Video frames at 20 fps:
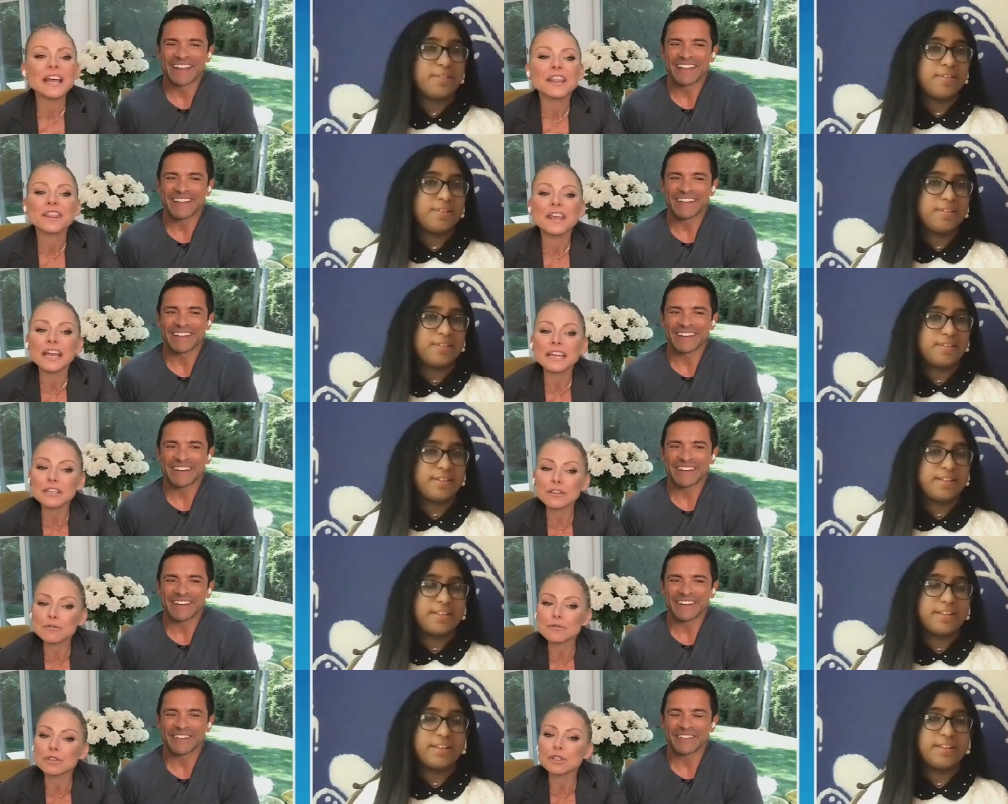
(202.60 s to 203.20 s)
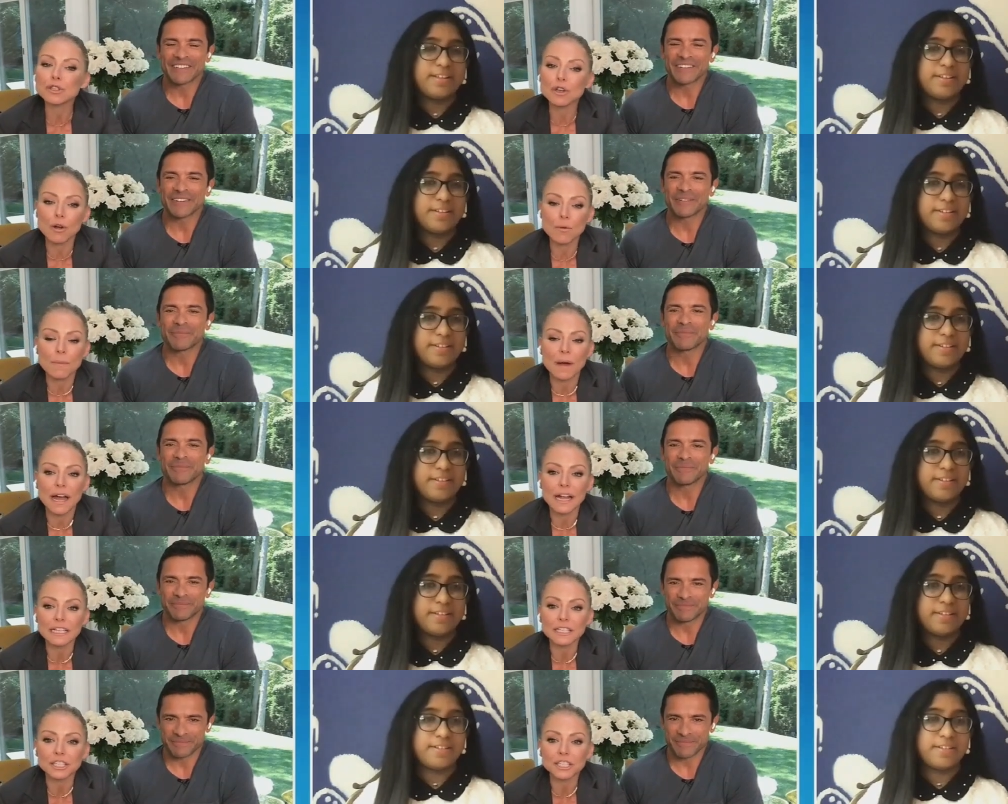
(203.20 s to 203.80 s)
Speaker 1: Thank you so
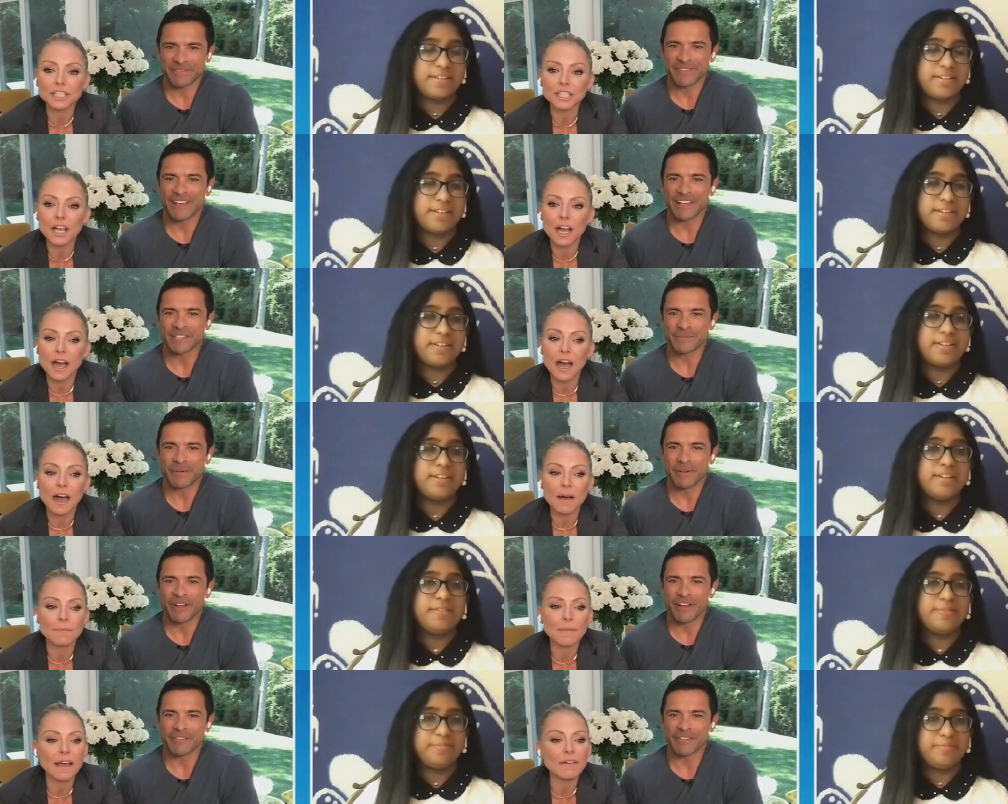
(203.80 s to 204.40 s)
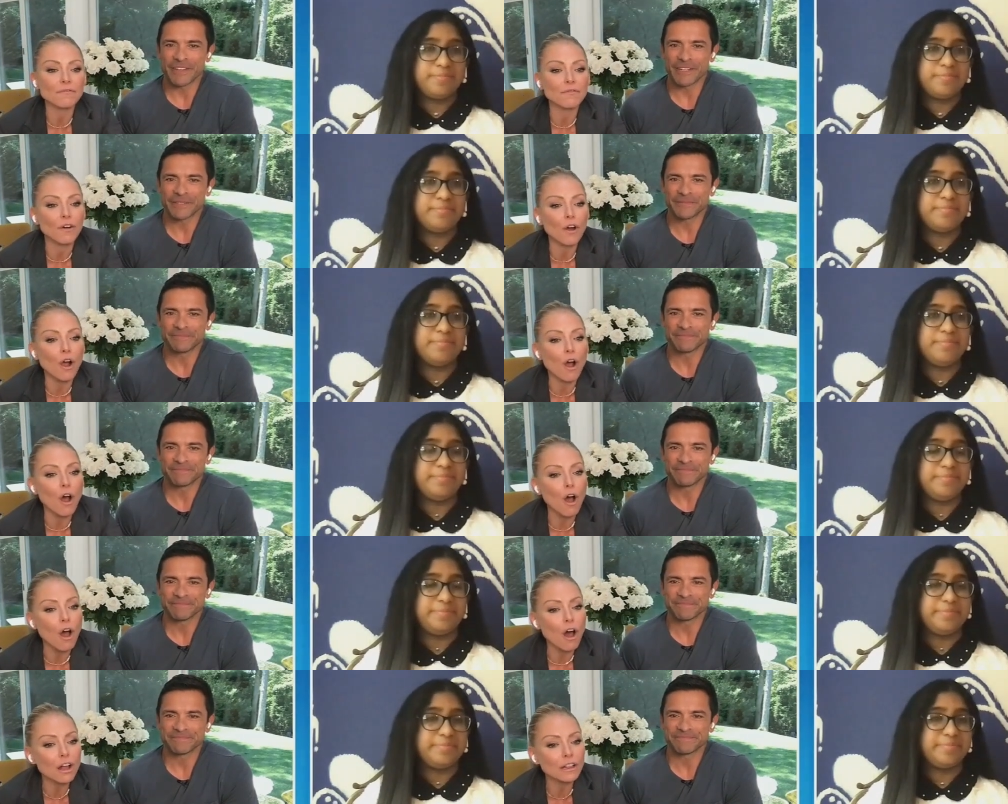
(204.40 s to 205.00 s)
much. Thanks, um, and for
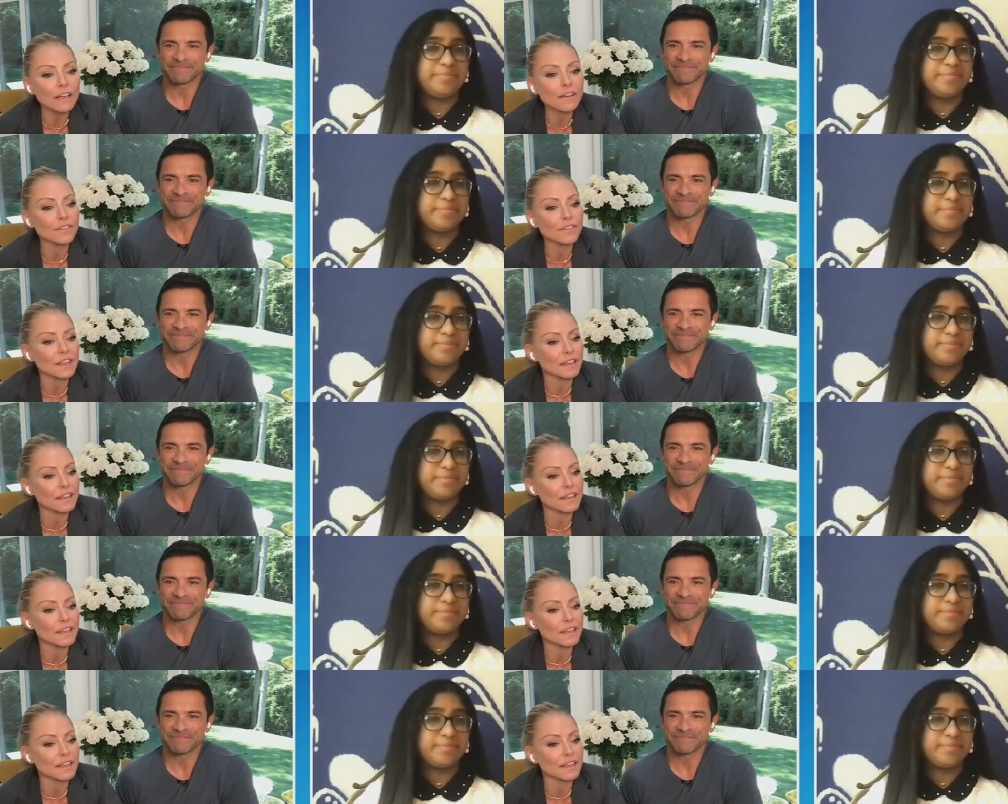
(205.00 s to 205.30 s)
all of the